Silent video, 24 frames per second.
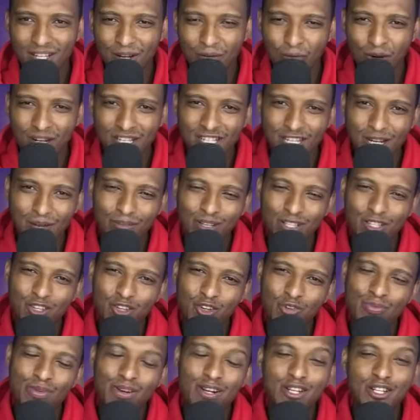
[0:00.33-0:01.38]
up, what's up
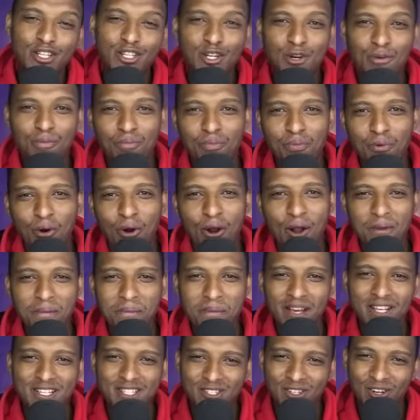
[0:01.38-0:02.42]
YouTube? It is your boy
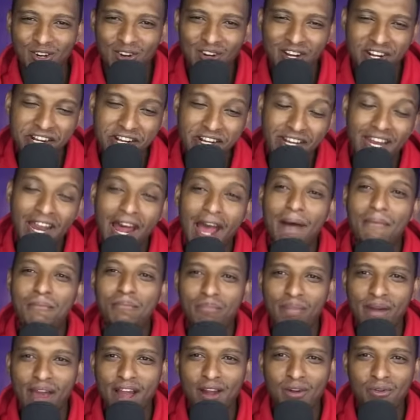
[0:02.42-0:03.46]
Mixo here and I'm
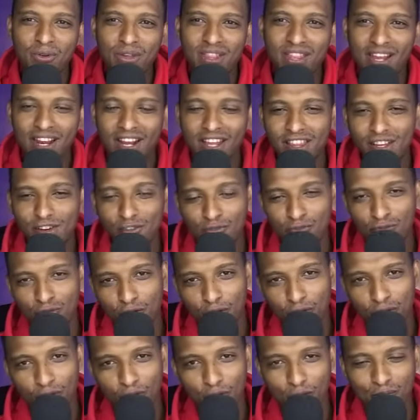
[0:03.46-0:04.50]
back with another
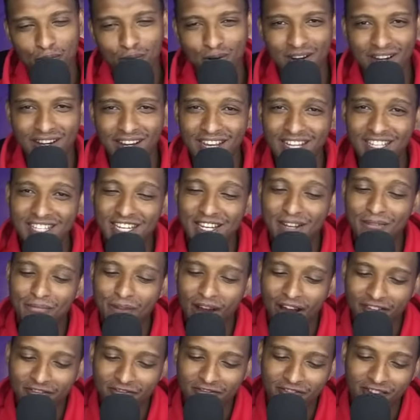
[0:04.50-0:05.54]
football prediction,
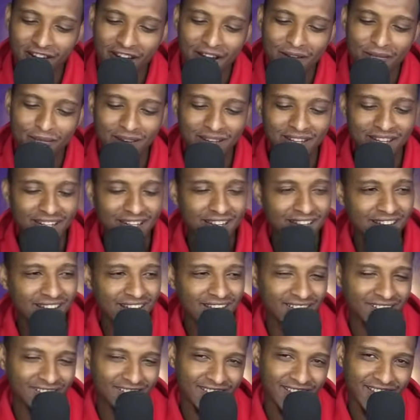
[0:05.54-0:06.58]
my
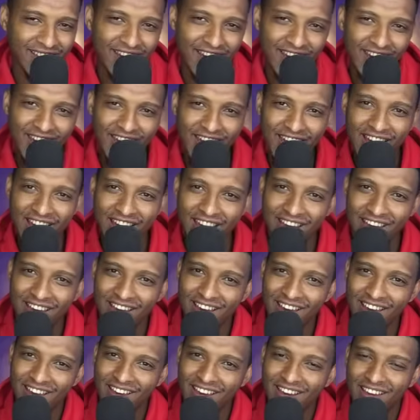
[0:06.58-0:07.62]
families. Yeah, yeah, yeah,
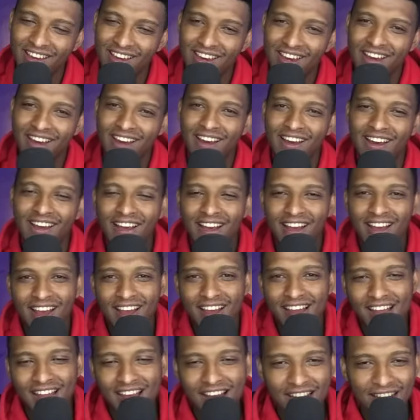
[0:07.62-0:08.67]
yeah,
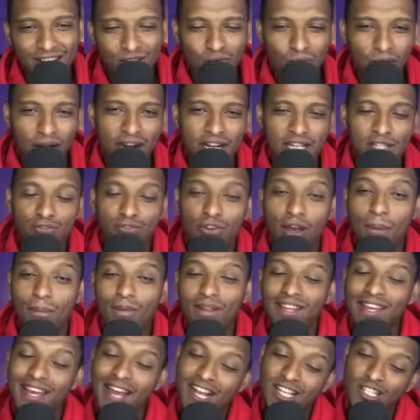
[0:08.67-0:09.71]
yeah. It is what it is,
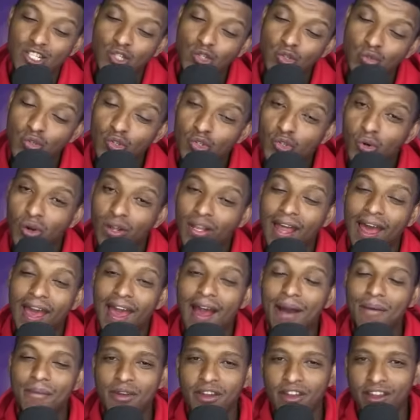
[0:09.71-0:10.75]
family. As usual, I
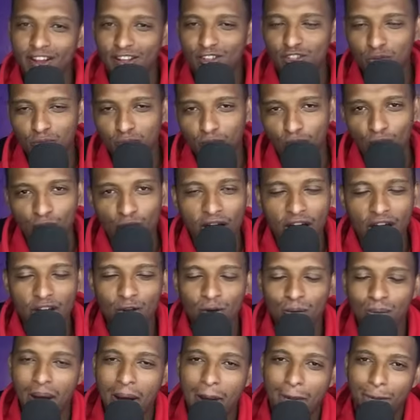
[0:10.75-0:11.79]
am here to provide
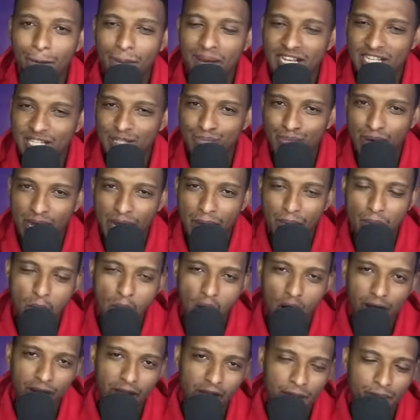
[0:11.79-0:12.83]
you my best betting
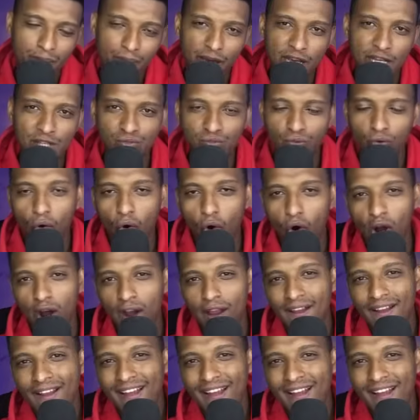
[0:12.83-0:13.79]
market picks for